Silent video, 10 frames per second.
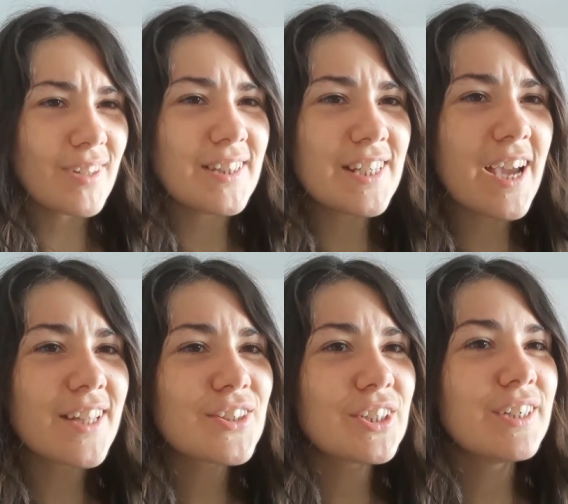The
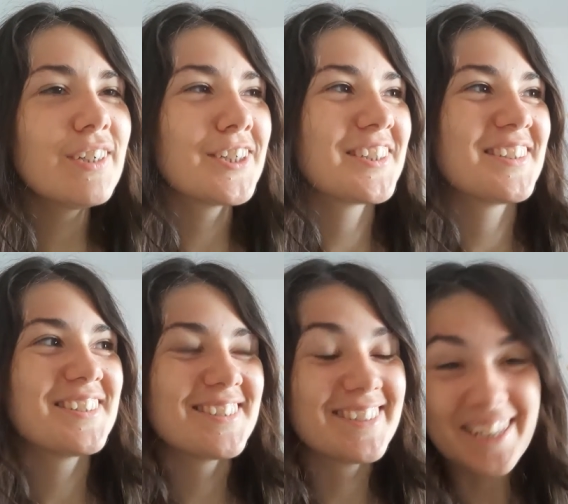other
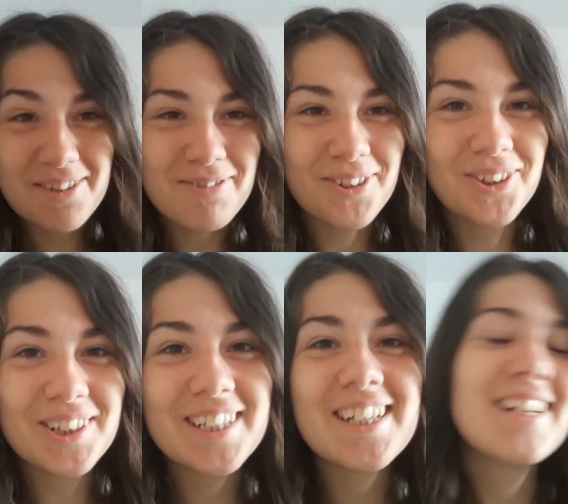
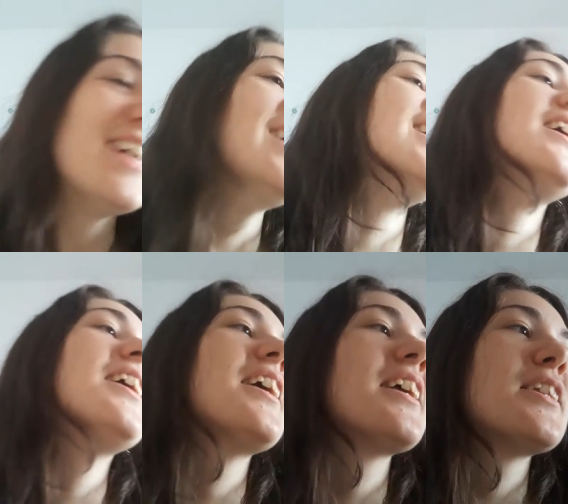devil
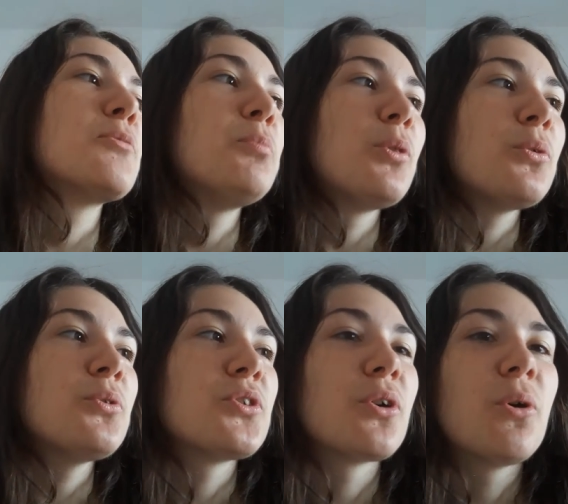is
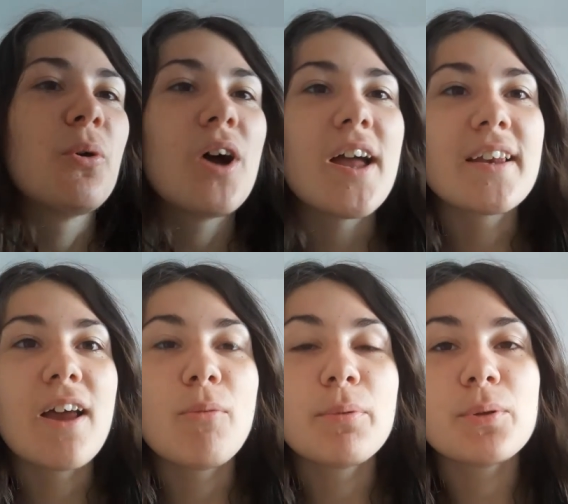Pluto. I
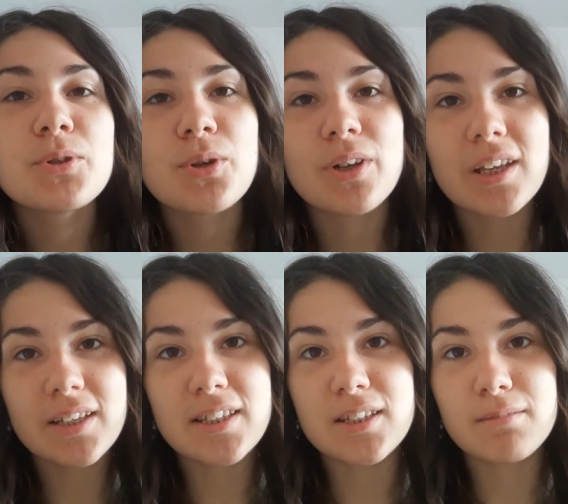know Pluto
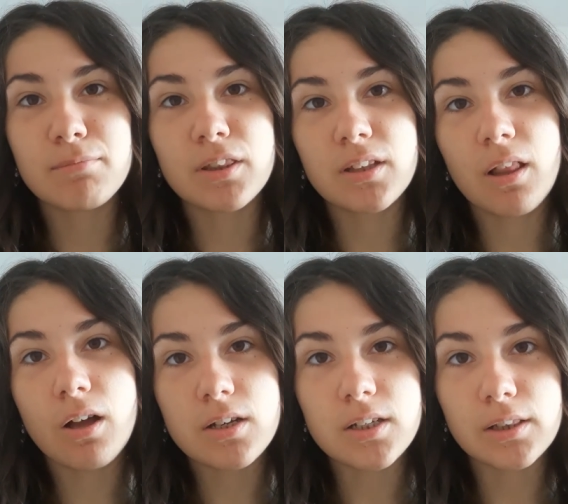is
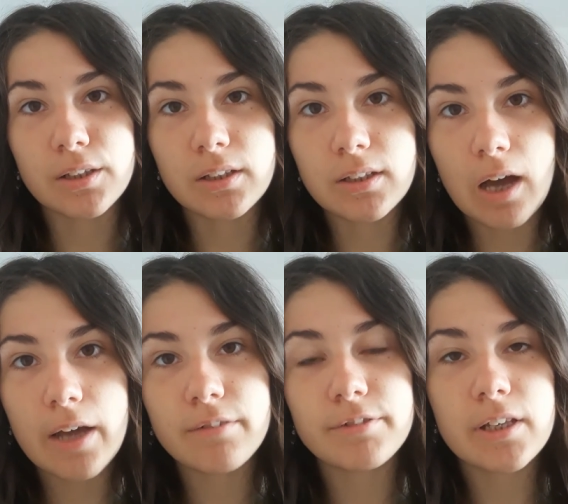mythologically the
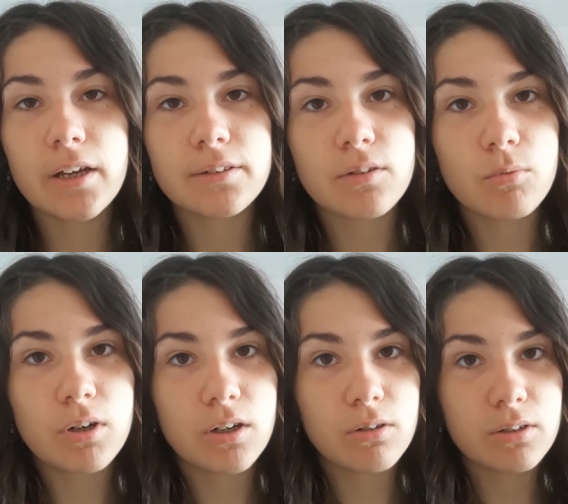god of the
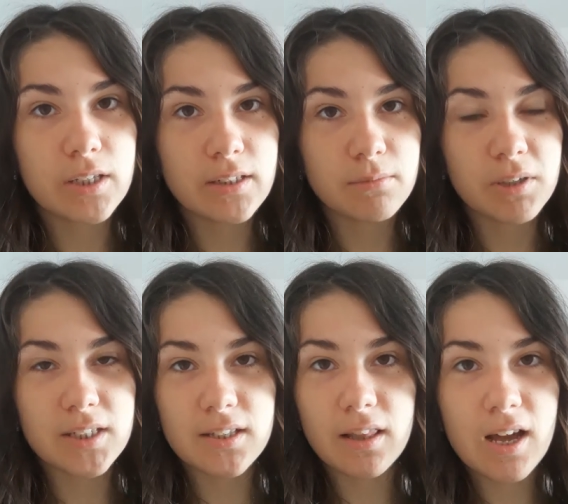underworld, and it
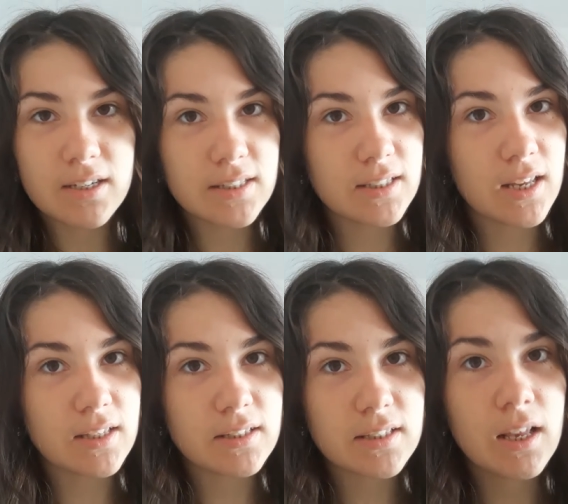makes a lot of
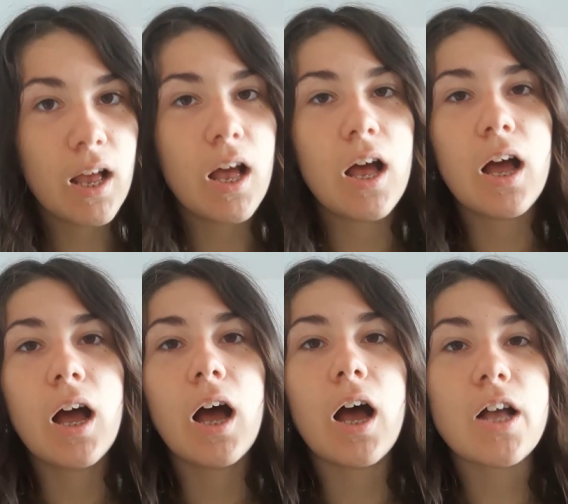sense
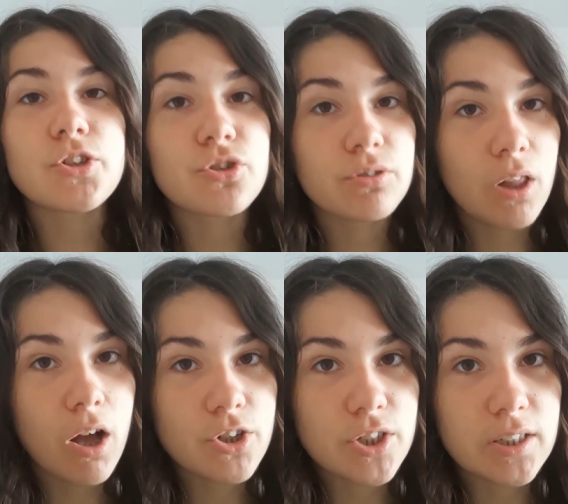
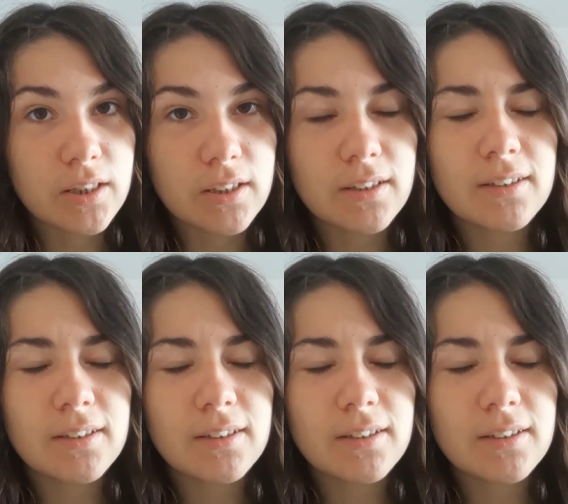astrologically.